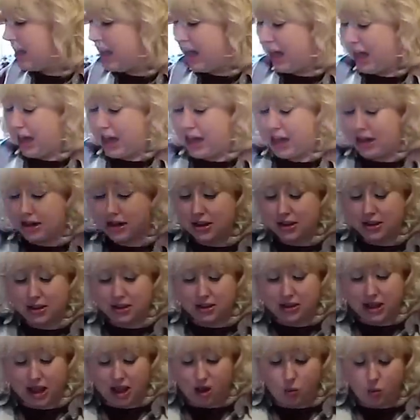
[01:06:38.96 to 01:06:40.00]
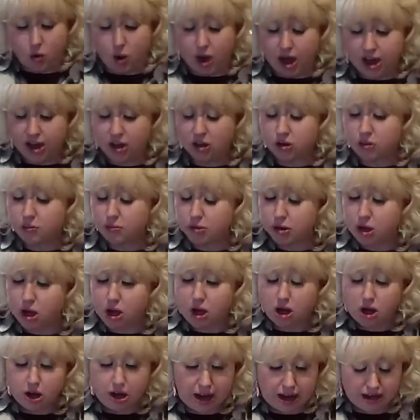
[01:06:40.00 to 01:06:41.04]
I had that wild
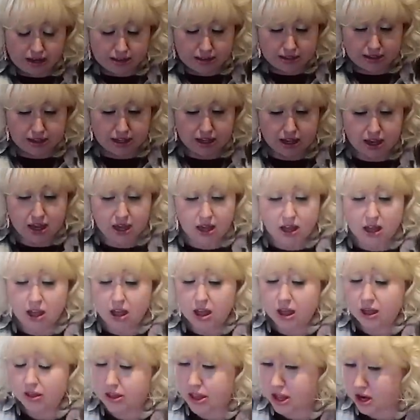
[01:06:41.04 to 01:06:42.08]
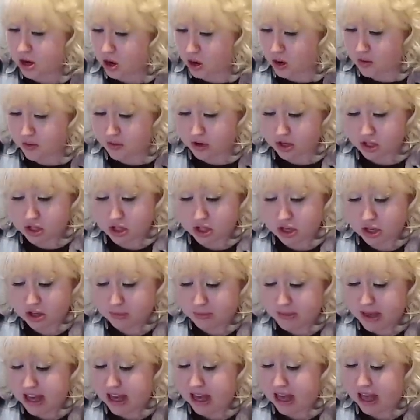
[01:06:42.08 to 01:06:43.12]
blog idea that overtook
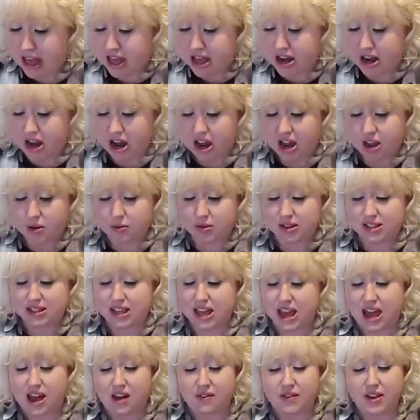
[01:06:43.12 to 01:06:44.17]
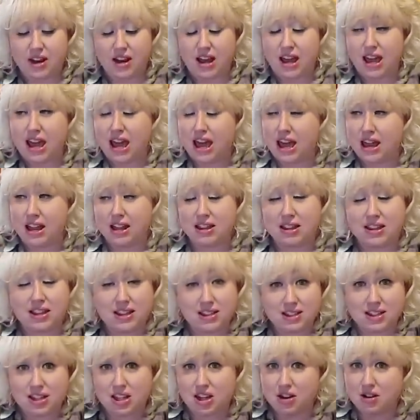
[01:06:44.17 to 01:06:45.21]
me, and I was having, I had at
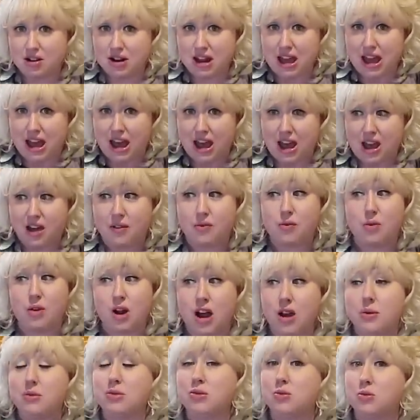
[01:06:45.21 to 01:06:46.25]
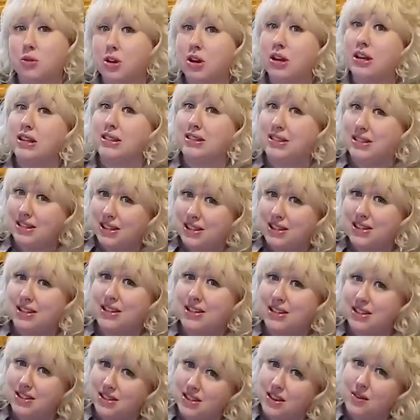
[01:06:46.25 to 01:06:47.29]
least a year and a half where I was working
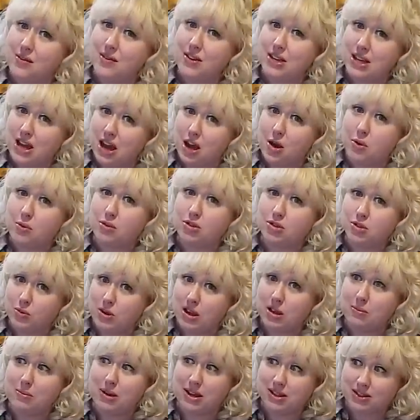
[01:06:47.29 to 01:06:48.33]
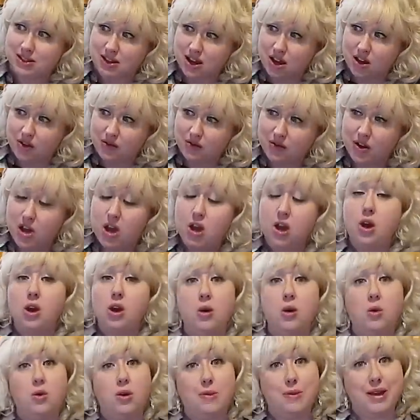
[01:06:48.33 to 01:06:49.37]
sixty to seventy hours a week myself.
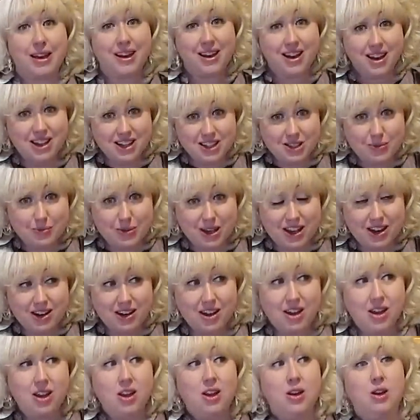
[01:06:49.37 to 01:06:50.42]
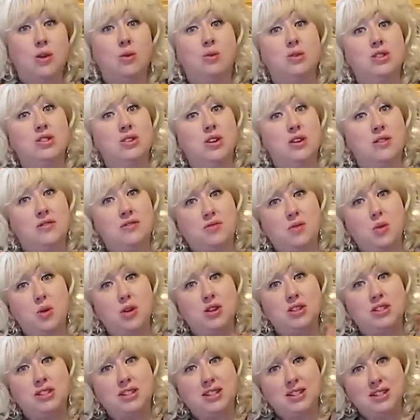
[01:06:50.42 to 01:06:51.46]
Well, my husband was on
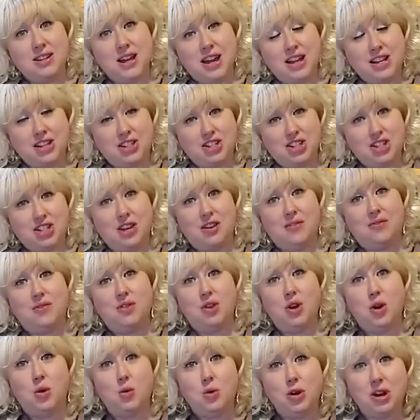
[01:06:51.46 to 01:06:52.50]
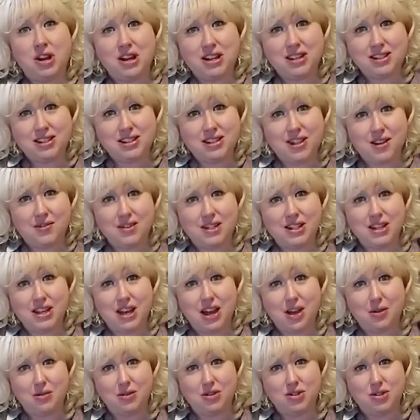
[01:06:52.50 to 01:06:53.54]
forced night shift, working seventy
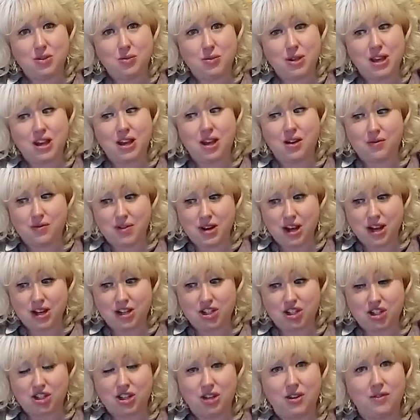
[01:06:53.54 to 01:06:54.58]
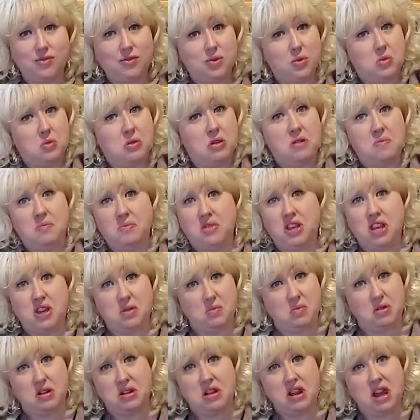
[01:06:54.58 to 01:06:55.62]
hours a week of night shift, or he
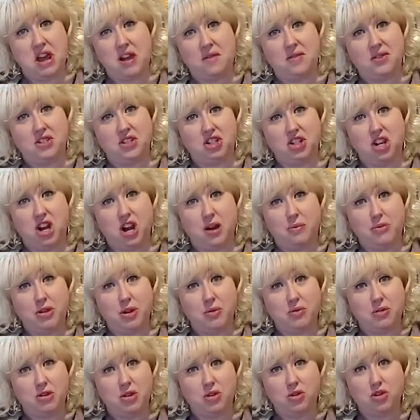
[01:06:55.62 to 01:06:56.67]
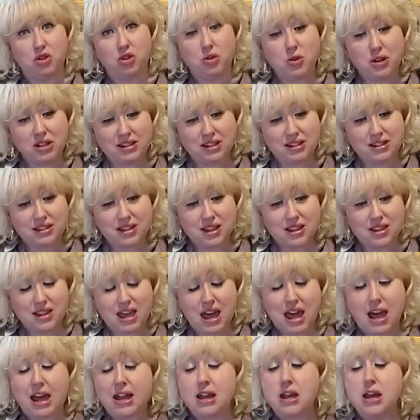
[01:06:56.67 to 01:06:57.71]
wouldn't have his job. There were no choices in
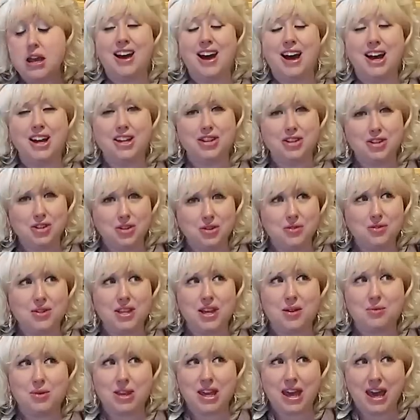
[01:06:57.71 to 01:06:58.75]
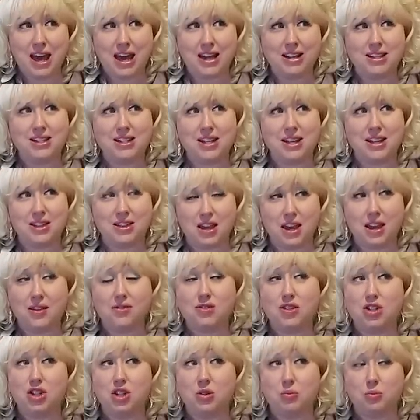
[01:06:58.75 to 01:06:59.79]
that. I knew that we had to get
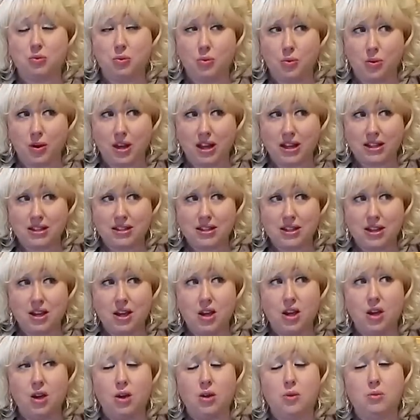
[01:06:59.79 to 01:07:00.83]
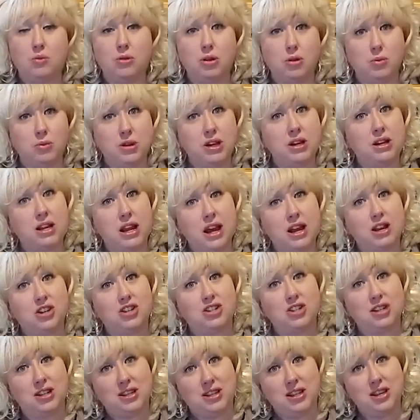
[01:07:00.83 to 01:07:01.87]
life to the point where we could
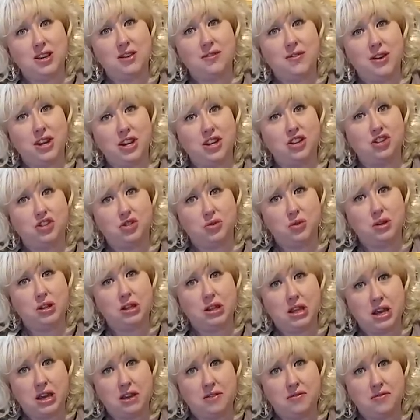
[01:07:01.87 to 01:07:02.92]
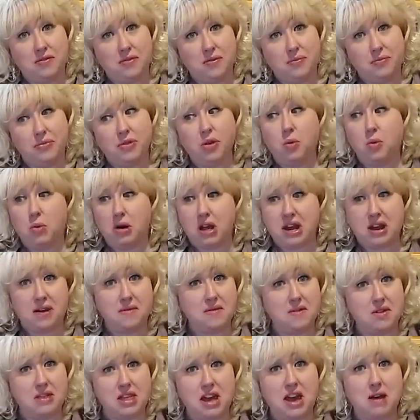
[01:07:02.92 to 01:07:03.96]
actually live and enjoy life,
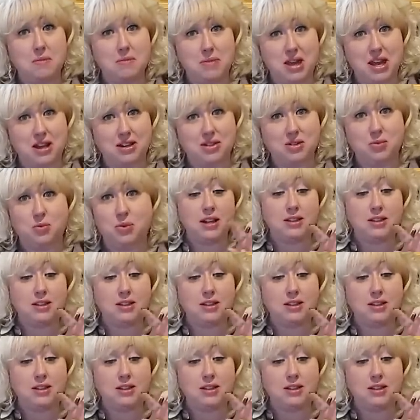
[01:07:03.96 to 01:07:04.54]
whatever that meant.